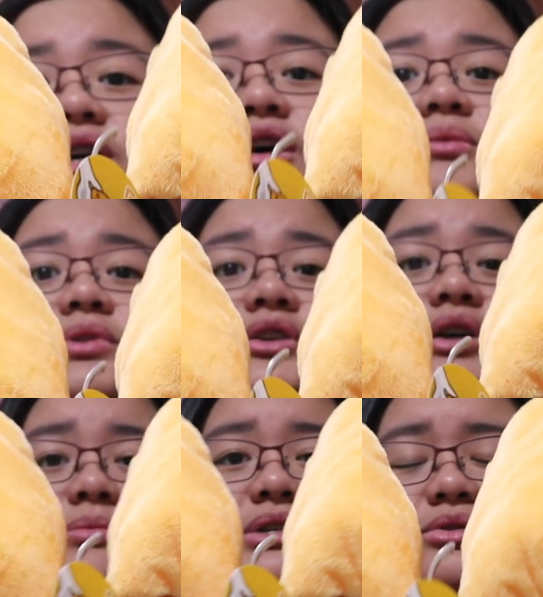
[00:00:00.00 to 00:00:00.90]
hard when your
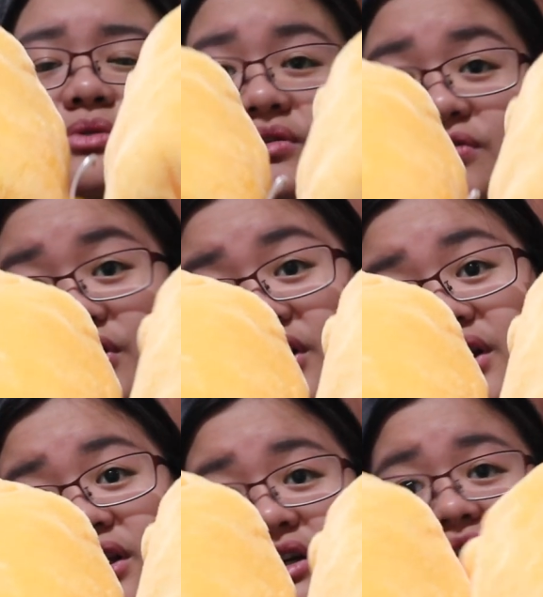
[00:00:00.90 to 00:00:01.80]
camera's so
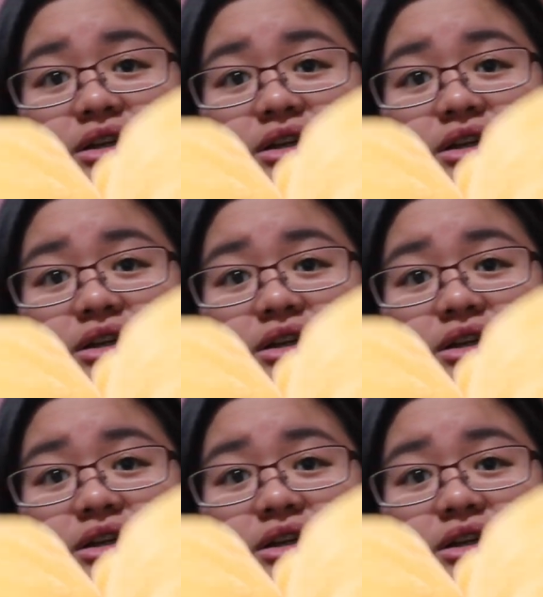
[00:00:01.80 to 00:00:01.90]
inverted.